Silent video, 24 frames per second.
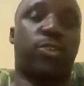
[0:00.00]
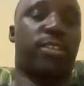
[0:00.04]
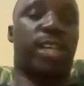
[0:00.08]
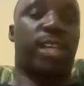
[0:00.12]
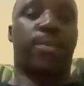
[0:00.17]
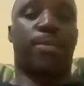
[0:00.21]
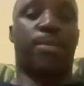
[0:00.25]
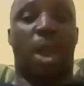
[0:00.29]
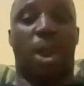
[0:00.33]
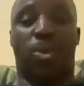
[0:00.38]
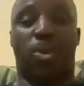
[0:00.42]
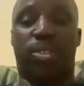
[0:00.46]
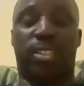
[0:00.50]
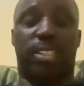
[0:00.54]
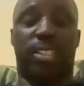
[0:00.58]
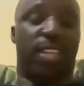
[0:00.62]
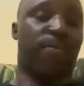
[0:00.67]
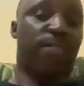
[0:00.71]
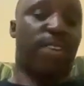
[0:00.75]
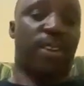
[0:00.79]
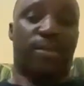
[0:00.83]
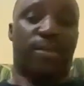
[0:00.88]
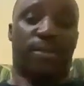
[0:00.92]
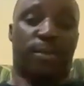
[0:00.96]
talked about,
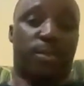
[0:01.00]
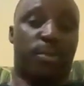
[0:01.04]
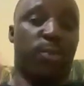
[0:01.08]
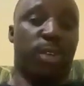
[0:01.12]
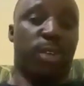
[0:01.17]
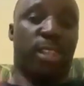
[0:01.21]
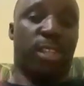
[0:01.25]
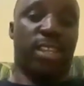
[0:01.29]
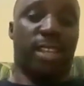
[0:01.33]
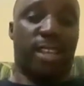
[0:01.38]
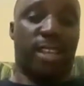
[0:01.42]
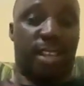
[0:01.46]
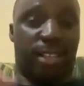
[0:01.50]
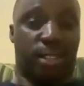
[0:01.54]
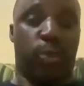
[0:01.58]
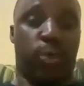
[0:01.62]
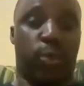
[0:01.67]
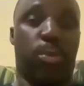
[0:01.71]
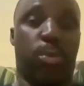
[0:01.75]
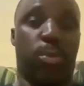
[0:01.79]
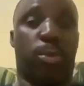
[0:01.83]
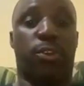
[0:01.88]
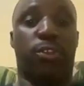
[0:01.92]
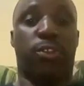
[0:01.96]
even within an
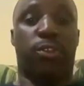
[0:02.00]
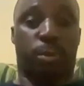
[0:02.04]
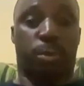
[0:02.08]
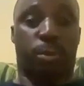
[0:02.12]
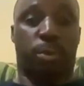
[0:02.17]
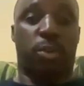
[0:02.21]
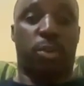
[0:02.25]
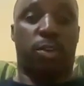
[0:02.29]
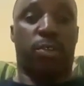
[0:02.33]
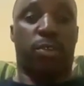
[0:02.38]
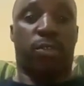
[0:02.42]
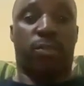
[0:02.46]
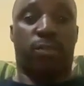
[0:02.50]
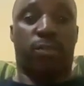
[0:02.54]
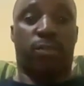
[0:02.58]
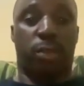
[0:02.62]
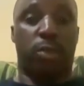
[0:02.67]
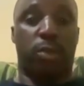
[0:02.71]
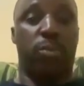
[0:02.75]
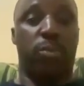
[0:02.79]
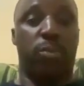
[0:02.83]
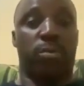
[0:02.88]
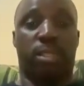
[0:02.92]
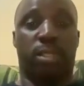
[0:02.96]
anthropological point of
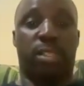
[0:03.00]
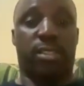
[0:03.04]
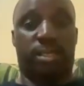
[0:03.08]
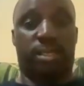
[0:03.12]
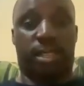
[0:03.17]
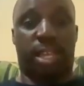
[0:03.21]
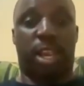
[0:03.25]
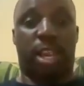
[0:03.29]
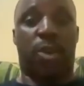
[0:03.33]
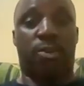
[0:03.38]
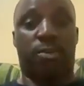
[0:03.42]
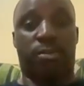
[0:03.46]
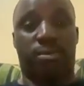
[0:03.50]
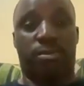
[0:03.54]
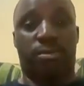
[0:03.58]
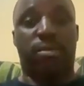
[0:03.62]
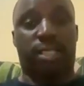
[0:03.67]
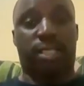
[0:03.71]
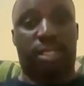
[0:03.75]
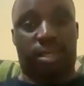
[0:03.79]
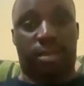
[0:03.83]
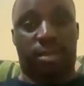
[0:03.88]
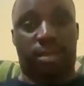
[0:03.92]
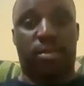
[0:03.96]
view,
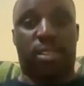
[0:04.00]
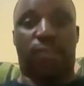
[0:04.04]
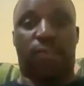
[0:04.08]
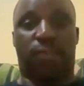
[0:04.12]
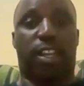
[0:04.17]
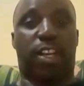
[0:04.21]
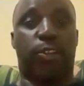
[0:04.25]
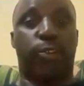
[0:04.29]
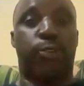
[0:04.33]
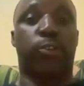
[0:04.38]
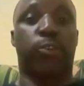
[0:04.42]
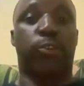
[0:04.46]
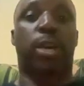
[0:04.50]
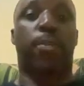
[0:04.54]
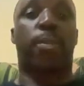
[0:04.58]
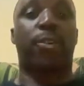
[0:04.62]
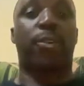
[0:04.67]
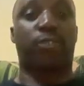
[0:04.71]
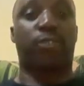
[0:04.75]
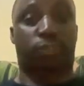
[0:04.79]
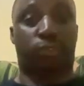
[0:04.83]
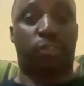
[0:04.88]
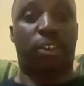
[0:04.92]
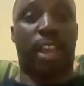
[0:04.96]
it's difficult to talk
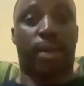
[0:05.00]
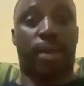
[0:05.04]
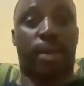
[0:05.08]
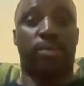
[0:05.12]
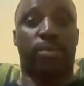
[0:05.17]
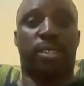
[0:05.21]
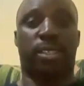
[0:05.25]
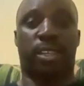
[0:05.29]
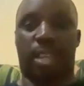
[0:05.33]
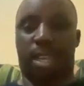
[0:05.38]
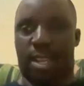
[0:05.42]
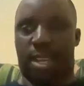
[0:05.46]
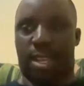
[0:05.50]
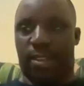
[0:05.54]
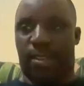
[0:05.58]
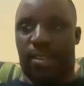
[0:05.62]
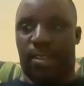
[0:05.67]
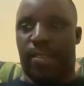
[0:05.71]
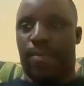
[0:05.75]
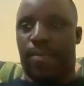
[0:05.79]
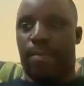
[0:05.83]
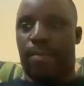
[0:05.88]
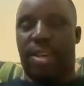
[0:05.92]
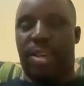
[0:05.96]
about tribes.
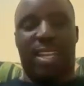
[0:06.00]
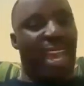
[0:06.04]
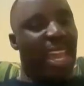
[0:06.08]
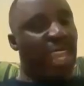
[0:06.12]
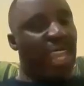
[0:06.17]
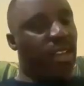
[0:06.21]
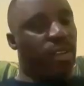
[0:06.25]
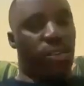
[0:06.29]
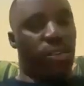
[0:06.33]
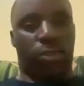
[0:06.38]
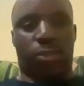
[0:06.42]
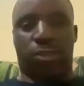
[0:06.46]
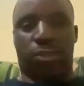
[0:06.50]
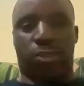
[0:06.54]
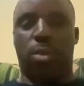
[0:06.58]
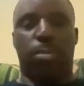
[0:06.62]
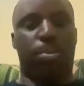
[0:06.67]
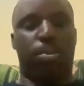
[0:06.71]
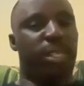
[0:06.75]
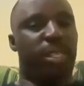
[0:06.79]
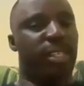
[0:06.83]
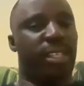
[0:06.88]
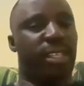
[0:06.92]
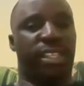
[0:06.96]
But I
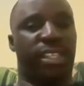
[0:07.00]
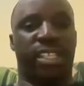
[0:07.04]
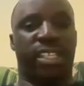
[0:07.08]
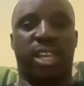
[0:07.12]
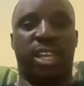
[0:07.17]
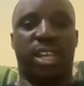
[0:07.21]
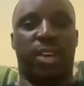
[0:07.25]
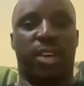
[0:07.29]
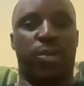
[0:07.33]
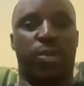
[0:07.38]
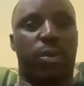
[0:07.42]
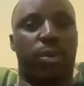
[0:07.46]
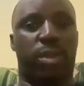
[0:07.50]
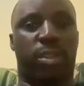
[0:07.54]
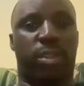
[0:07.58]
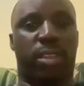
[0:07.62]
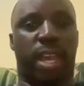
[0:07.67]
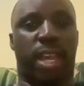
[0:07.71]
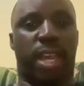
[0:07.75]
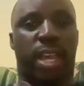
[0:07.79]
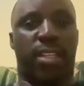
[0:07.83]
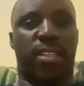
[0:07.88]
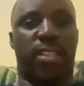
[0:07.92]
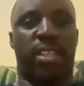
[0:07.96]
completely disagree with
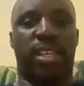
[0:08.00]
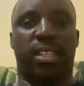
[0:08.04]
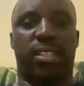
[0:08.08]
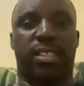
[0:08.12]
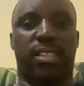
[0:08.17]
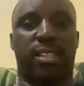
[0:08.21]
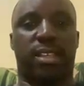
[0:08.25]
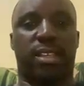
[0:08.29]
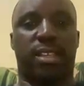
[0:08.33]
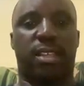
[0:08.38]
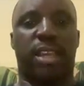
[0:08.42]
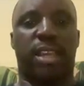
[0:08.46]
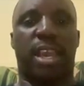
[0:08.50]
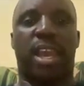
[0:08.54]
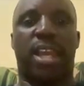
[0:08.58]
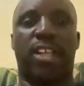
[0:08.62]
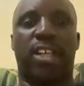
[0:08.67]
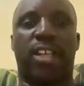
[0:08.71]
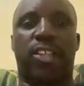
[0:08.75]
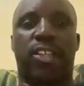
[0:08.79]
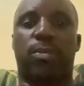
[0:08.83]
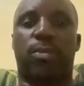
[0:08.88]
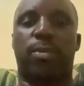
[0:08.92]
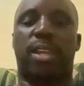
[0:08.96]
that. There
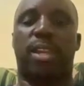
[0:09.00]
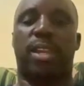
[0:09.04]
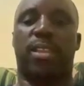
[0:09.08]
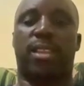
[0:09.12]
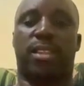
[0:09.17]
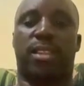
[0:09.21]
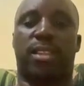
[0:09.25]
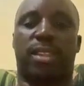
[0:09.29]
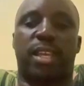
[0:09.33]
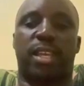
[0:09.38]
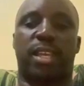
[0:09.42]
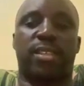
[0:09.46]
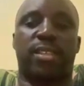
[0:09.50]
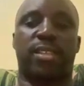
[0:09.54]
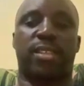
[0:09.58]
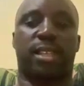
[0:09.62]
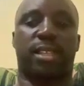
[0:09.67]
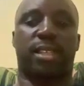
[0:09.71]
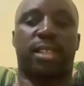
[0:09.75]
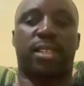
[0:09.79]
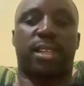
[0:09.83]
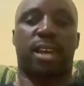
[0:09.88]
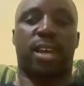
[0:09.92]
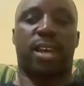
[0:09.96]
are so many other things
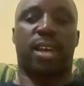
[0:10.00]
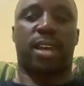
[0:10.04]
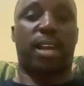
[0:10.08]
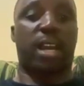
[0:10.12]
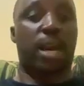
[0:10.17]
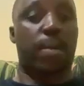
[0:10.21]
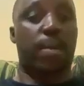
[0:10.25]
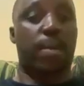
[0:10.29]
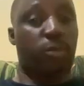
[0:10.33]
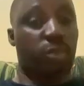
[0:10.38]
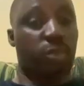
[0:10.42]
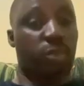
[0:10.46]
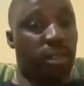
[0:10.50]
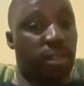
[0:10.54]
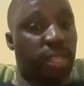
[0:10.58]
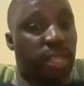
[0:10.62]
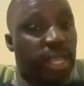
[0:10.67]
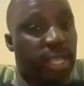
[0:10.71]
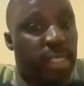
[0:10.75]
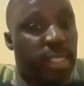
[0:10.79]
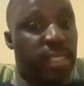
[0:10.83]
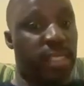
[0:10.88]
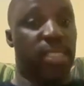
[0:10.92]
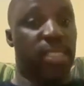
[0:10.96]
that come with
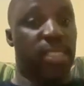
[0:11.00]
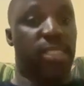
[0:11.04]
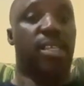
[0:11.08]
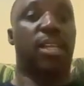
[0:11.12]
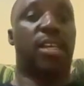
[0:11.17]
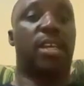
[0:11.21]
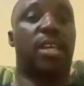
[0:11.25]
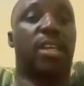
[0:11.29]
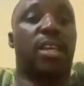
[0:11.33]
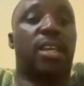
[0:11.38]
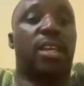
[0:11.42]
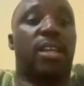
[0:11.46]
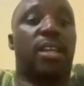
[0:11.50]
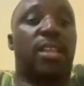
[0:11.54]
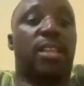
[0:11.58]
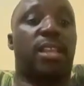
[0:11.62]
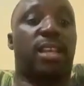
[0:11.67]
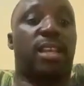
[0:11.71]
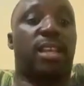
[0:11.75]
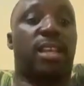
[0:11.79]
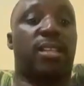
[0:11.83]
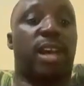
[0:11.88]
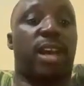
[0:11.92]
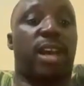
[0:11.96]
this
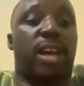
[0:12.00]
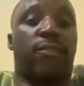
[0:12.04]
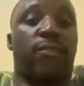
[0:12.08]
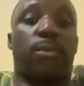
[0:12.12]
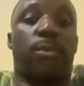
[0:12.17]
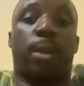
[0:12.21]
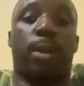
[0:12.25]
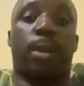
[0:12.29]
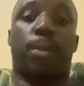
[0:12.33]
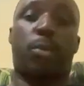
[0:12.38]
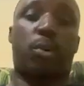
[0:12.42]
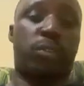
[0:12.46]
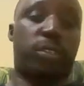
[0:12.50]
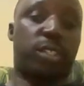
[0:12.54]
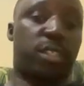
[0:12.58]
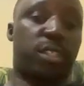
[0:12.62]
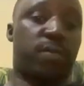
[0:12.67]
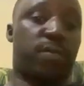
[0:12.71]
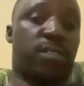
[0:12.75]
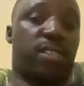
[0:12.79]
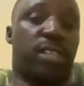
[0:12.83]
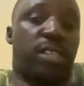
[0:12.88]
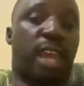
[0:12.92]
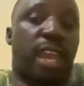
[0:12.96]
that are from a
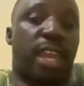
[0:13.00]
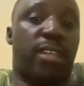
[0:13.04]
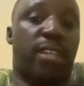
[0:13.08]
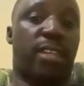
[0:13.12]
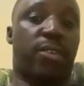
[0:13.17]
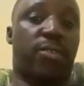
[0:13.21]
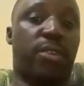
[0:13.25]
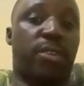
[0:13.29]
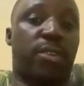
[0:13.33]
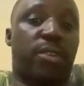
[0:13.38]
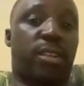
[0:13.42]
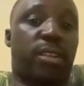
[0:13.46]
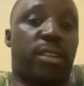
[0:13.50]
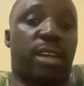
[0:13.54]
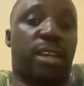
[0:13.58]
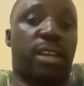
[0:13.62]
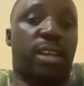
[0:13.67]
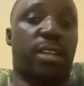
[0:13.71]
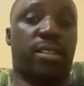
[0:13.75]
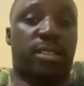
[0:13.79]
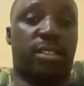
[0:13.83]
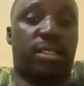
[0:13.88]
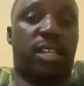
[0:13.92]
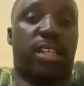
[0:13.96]
positive side, rather
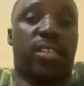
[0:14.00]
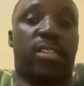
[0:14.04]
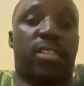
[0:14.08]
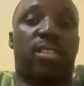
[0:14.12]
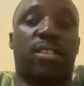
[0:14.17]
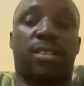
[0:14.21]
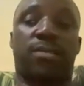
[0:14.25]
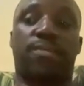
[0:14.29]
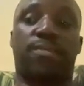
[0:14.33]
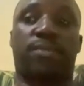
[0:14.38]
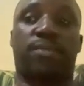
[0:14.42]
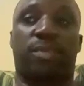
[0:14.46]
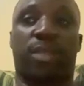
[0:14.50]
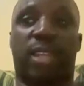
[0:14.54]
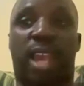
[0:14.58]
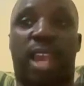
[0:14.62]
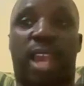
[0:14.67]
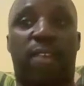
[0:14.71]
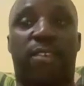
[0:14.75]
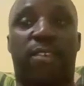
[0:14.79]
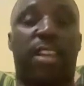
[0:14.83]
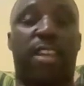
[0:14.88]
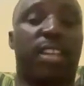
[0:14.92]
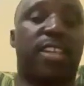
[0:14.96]
than just
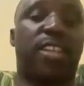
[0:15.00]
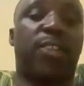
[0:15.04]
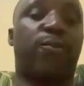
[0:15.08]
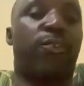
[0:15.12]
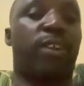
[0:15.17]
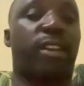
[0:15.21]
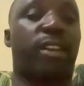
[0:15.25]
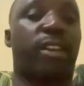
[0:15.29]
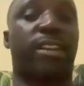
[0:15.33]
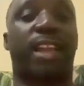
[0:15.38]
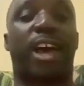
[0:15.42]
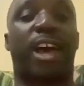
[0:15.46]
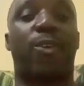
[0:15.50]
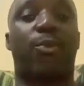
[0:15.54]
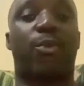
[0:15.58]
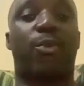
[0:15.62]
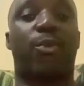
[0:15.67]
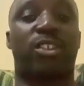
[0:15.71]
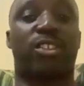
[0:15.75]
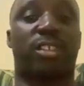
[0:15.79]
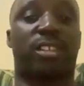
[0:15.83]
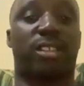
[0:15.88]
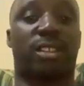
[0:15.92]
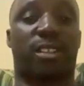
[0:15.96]
having a different
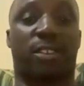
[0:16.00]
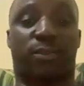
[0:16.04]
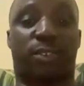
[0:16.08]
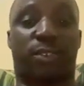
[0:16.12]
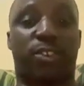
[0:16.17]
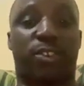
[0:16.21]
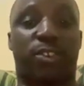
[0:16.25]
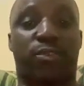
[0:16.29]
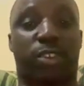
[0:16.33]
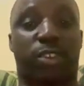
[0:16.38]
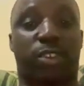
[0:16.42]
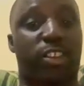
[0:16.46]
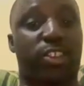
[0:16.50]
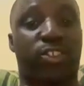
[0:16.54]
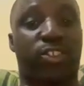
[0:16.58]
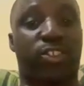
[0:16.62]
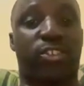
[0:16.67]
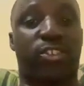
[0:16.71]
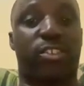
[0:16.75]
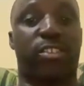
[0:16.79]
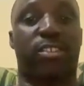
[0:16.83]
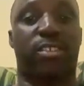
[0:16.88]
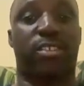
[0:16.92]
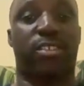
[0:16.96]
language and different
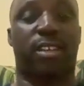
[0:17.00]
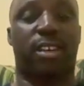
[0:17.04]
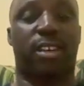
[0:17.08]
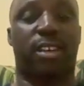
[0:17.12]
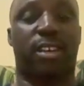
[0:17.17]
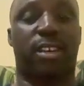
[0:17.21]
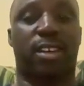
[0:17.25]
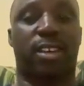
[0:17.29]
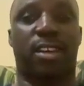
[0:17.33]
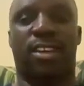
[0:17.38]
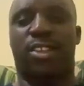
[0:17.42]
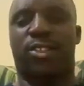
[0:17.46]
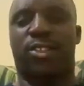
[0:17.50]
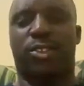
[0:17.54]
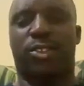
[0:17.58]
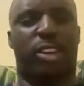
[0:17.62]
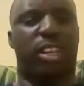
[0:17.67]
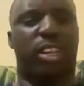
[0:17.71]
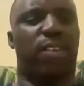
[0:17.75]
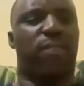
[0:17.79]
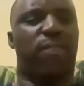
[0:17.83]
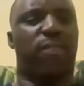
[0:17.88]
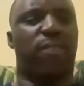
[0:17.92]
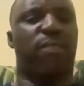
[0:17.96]
traditions.
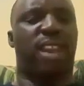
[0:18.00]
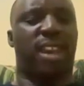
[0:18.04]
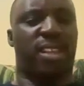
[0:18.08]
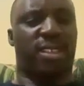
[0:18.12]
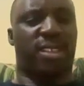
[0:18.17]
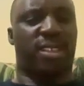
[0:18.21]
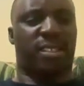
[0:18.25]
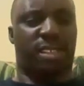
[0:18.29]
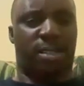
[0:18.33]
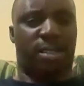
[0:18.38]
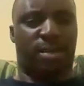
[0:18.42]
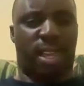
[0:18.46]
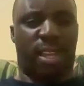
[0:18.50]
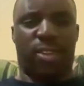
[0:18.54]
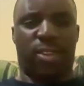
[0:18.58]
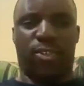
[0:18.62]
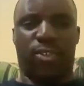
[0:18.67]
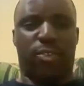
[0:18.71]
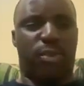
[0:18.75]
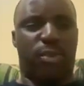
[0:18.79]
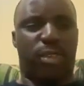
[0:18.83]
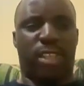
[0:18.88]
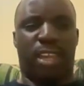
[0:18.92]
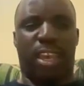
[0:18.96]
Sorry if I answered. I
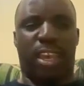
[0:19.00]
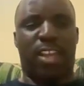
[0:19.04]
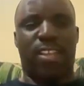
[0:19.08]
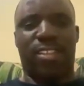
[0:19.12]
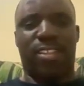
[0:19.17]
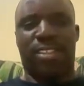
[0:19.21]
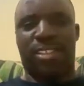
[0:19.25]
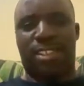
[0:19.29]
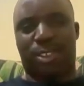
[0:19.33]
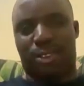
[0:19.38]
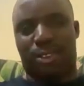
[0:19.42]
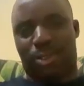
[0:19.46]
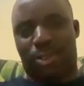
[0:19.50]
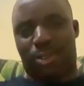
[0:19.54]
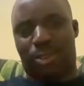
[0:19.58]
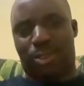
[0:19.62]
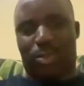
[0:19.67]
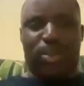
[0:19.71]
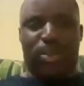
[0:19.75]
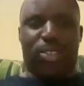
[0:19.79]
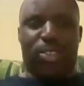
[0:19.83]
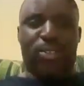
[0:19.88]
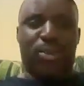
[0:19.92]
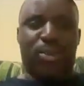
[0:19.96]
don't know whether I answered
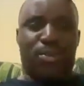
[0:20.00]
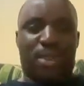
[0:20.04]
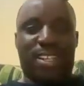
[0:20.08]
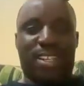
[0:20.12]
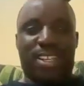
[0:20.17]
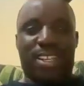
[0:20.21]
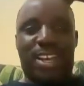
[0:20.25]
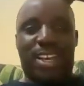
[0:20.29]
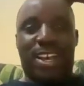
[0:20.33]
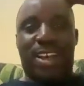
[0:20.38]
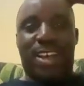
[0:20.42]
your question, but